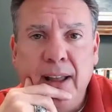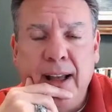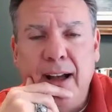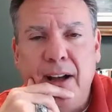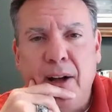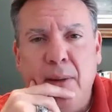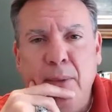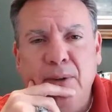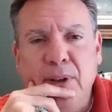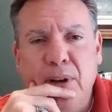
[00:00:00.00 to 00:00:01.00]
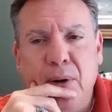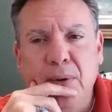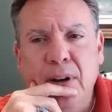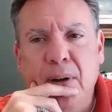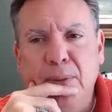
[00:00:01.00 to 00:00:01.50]
And so,
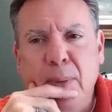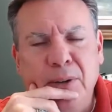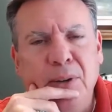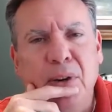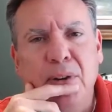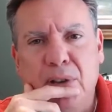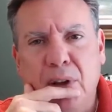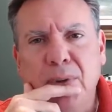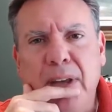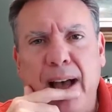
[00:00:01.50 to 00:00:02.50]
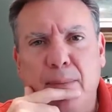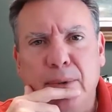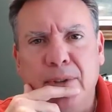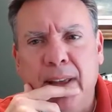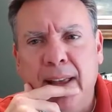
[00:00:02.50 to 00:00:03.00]
you know, especially during the slow
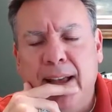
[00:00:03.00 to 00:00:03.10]
times,